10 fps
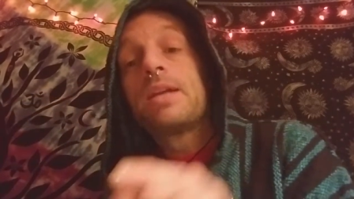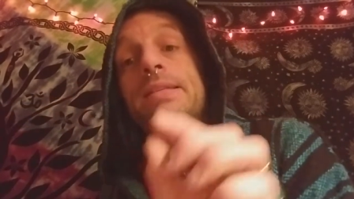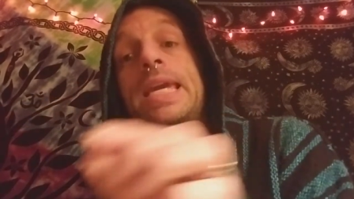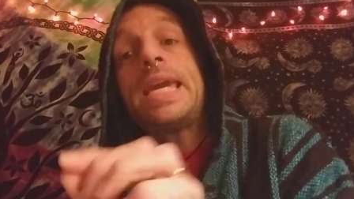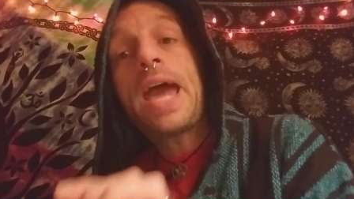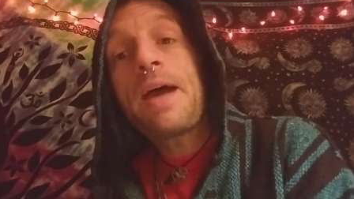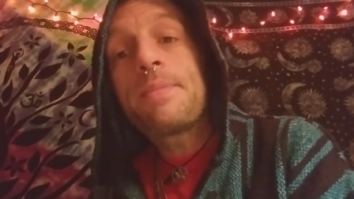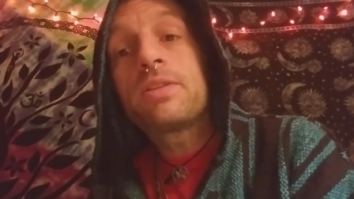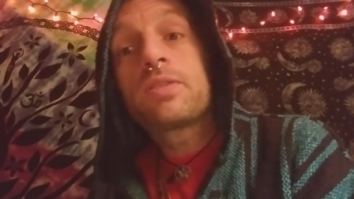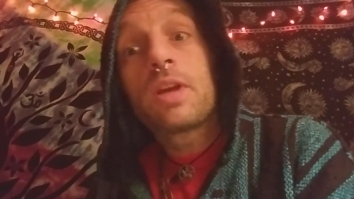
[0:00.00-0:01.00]
TM
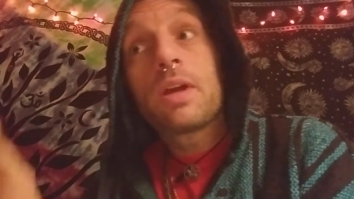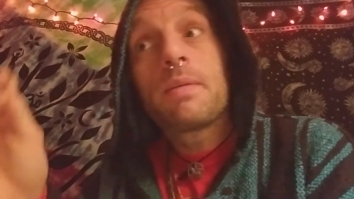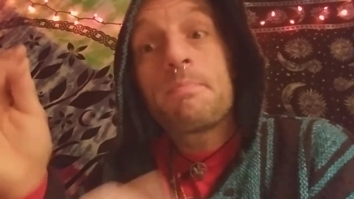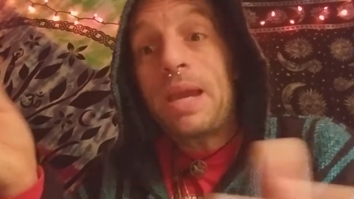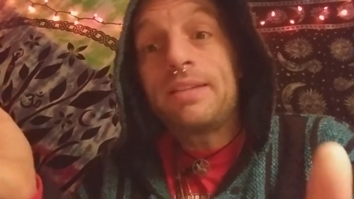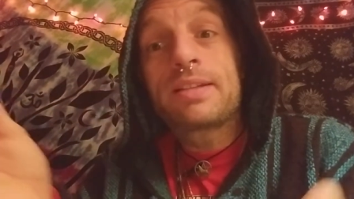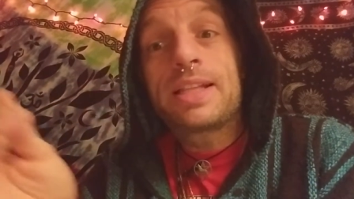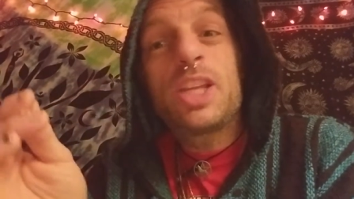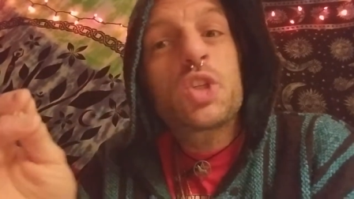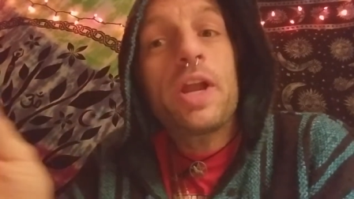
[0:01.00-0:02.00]
is
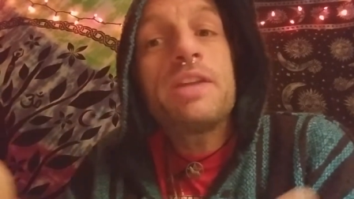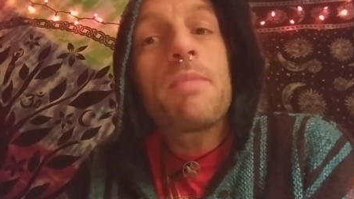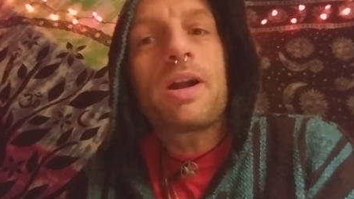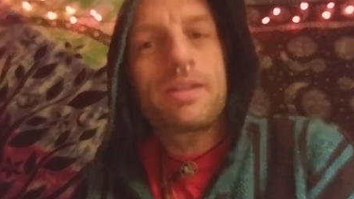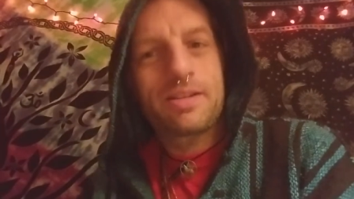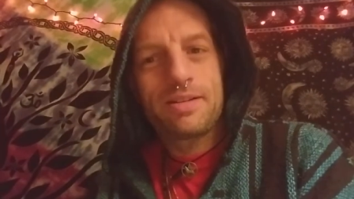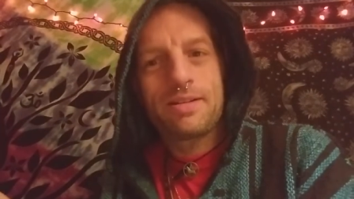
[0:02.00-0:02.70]
basically trademark.